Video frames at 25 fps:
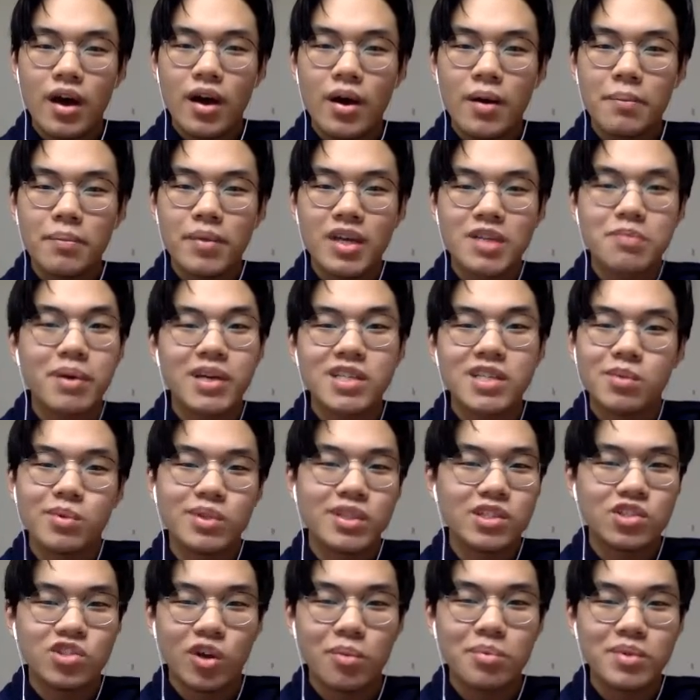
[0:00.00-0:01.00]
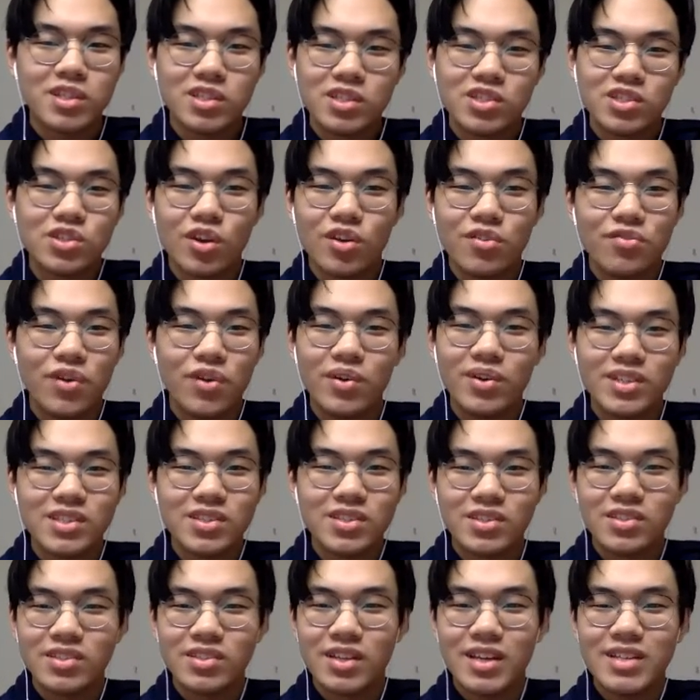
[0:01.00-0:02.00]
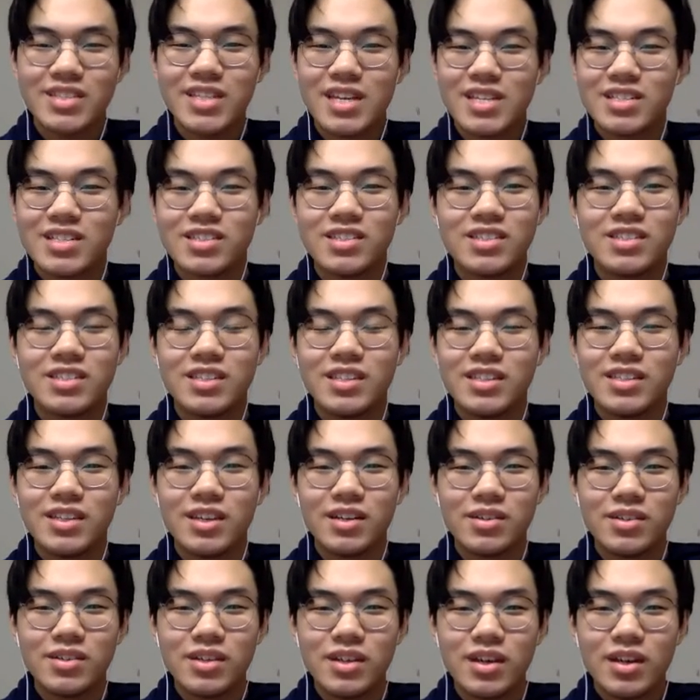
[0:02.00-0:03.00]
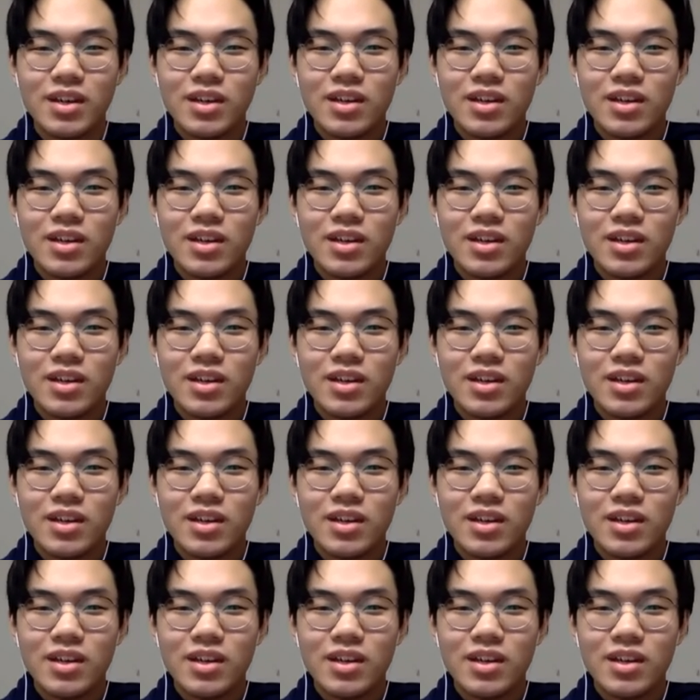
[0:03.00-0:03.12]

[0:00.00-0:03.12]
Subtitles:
especially when the job is just so focused on attention to detail.